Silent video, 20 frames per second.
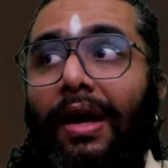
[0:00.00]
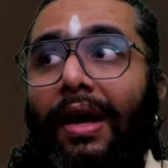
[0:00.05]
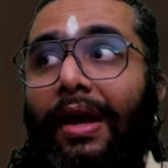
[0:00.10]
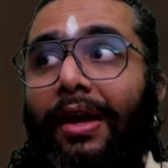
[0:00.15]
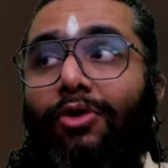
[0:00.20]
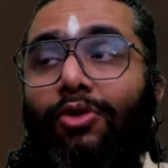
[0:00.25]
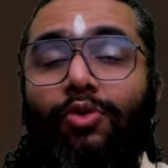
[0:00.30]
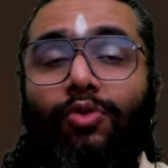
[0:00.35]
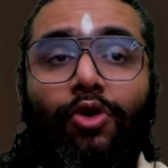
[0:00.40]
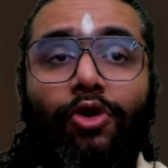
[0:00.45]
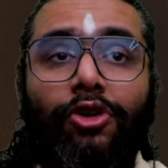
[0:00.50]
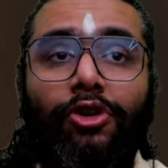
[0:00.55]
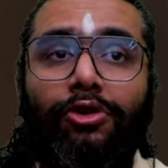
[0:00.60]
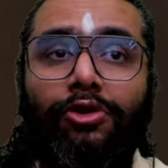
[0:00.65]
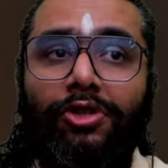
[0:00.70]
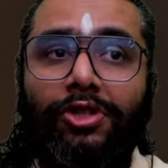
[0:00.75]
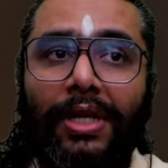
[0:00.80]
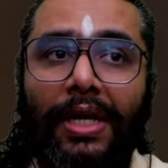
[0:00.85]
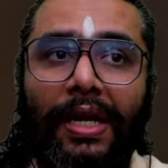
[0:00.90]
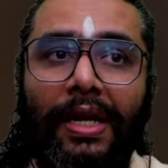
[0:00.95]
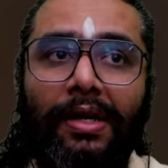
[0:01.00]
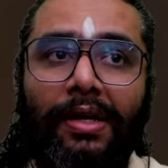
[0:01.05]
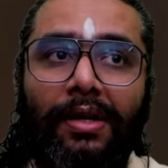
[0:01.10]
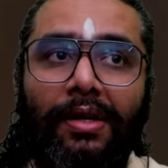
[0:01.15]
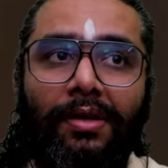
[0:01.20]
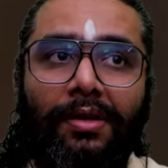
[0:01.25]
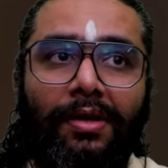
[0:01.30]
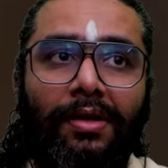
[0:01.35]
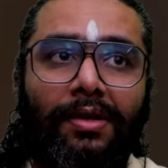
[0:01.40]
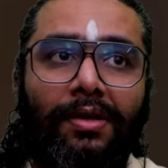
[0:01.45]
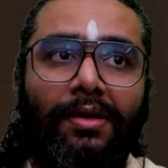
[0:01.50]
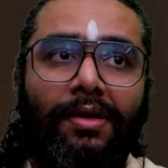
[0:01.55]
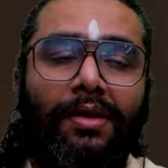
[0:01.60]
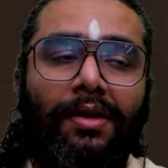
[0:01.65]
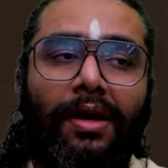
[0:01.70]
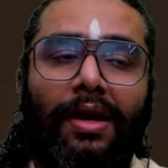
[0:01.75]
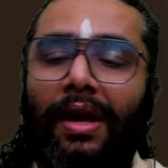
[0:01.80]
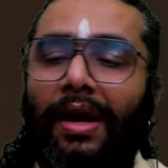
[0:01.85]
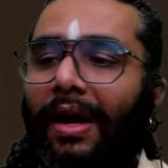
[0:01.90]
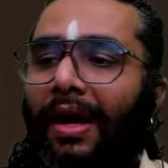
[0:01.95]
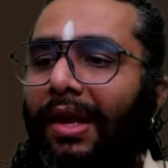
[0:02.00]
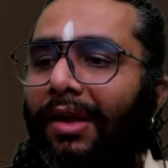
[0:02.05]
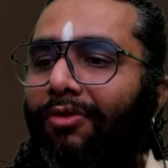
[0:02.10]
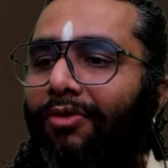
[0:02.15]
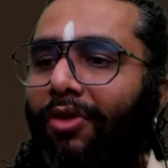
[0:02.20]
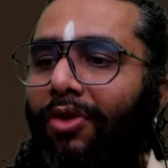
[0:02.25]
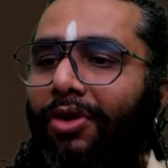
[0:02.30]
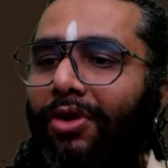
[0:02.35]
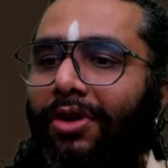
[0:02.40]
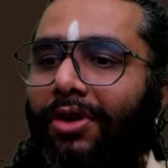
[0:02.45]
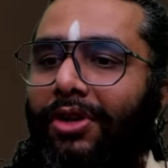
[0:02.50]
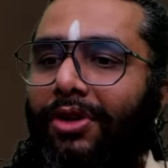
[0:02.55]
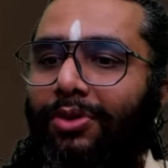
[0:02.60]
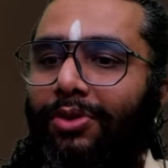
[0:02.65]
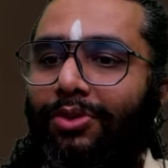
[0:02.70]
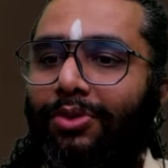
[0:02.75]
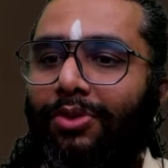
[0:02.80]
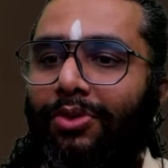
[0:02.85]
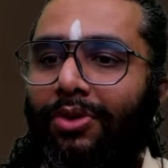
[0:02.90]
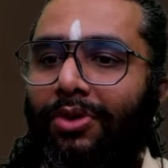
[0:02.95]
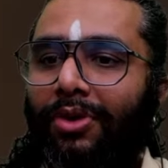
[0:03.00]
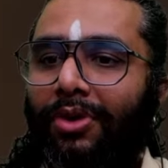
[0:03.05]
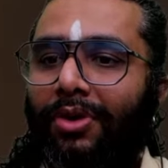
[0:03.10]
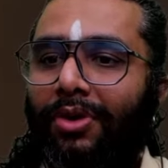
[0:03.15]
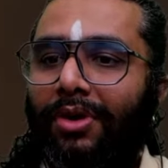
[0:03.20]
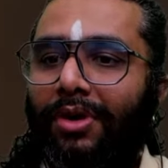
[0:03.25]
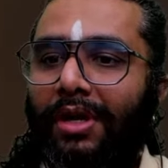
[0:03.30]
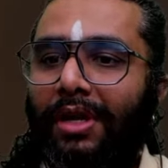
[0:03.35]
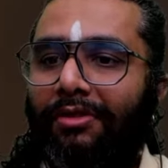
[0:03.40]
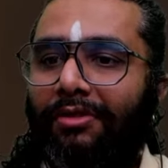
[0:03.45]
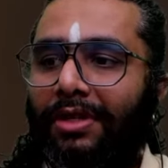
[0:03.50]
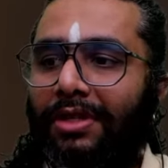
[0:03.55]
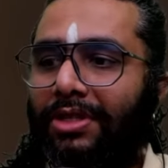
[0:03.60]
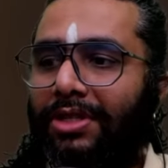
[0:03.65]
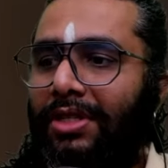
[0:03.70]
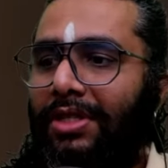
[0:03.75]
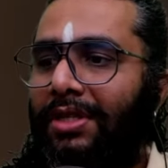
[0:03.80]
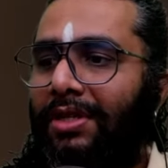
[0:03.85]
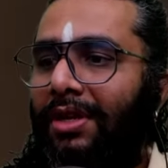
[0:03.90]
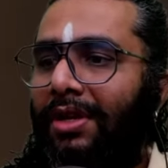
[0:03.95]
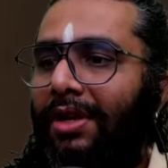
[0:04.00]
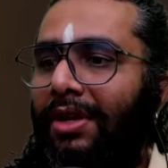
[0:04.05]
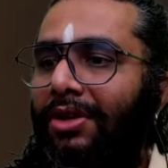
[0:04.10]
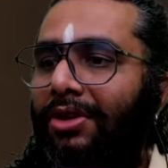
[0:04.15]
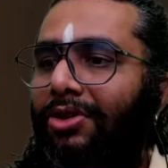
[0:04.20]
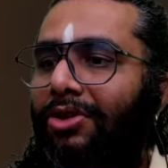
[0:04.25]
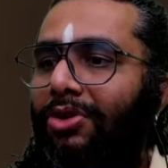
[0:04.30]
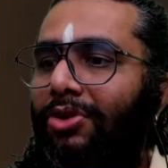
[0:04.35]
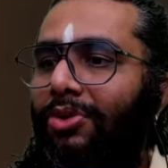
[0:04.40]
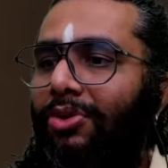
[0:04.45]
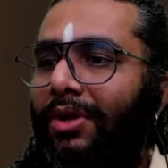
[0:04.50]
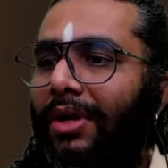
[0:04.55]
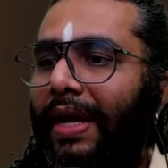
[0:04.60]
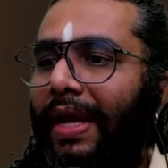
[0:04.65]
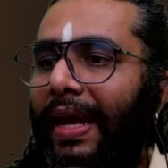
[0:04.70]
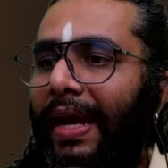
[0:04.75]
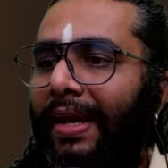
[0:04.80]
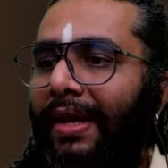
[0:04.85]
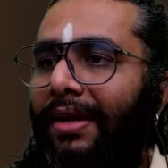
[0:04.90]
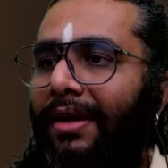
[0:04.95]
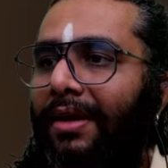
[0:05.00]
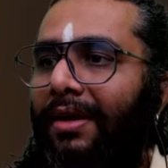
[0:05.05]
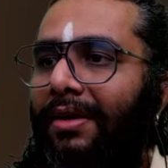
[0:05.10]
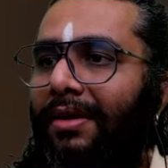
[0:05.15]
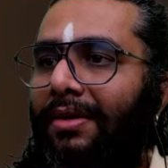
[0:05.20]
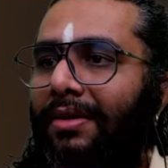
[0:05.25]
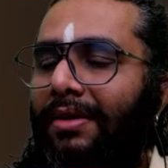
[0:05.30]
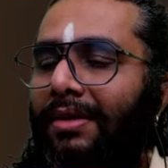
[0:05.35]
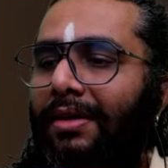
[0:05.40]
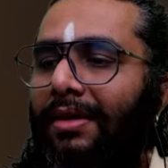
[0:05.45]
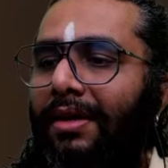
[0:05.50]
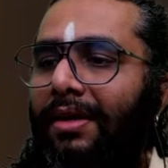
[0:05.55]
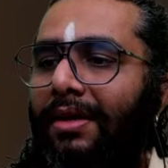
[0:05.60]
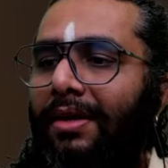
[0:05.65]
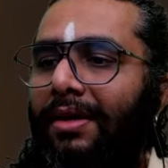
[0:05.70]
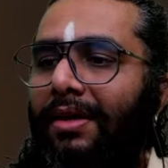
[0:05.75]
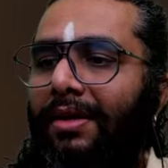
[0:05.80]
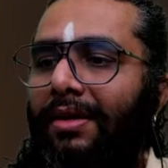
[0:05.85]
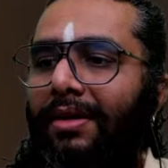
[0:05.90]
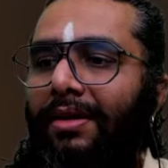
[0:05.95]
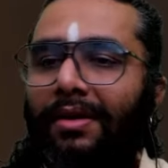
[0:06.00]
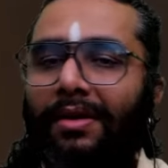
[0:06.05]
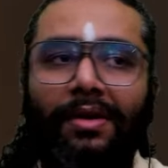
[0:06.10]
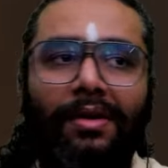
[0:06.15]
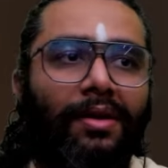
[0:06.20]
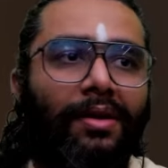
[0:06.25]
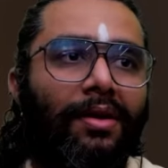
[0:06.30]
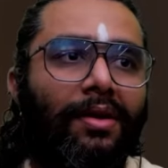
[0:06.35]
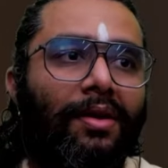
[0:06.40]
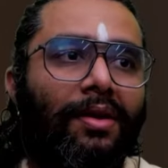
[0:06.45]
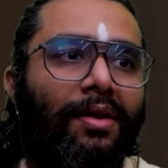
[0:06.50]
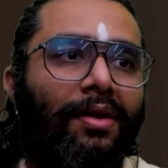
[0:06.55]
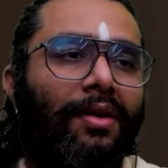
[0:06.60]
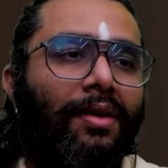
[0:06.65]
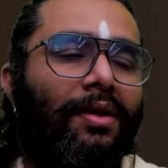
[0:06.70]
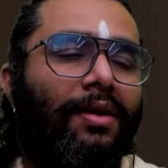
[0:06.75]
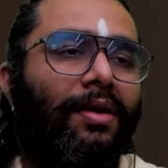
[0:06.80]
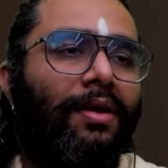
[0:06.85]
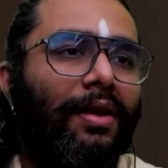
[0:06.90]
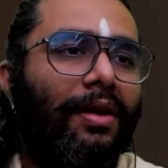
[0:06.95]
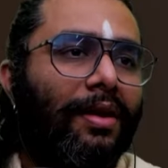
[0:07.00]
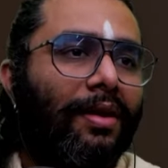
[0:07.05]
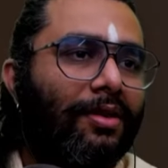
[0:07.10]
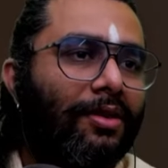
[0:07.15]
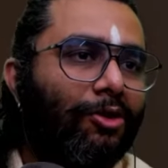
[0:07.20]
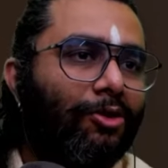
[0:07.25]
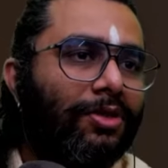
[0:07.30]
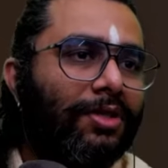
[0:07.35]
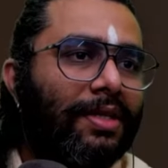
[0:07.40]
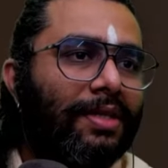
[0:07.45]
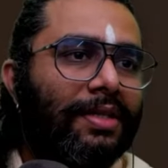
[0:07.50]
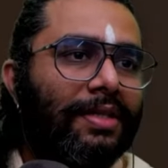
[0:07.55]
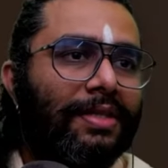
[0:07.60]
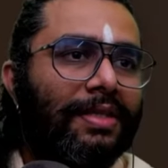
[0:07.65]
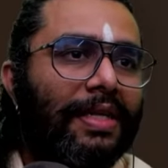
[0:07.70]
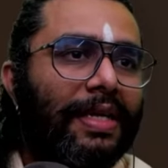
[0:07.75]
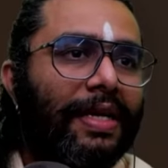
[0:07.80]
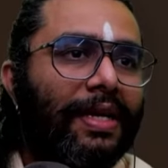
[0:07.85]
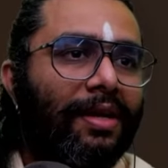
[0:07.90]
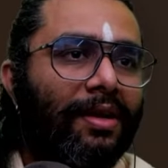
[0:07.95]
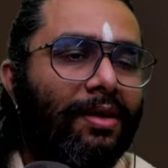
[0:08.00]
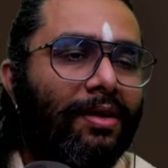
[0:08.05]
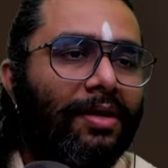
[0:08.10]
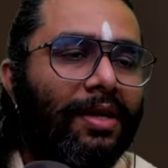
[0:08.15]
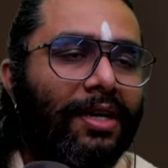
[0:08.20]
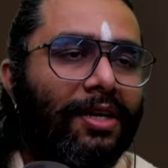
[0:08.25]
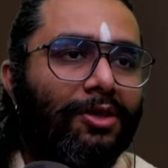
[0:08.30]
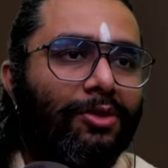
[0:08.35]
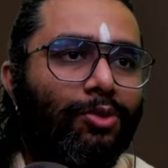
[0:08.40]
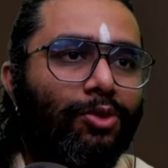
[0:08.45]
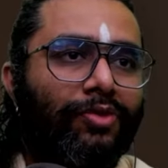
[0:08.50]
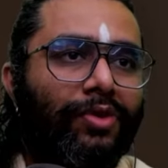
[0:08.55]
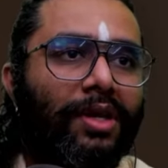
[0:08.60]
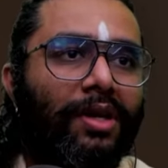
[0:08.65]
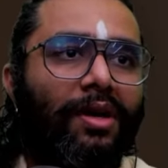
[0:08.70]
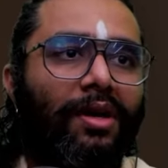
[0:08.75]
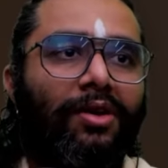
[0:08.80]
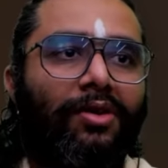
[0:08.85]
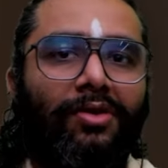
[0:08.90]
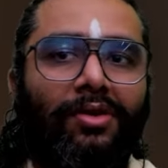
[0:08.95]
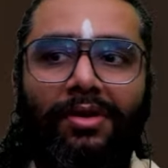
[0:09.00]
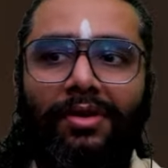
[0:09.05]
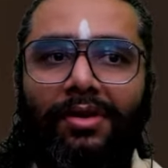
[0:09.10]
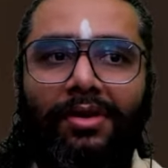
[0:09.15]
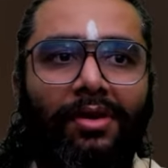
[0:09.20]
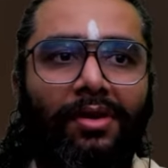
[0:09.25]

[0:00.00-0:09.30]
I don't want you to chant it. I want you, Naveenji, to get the. You see this needle that is moving around?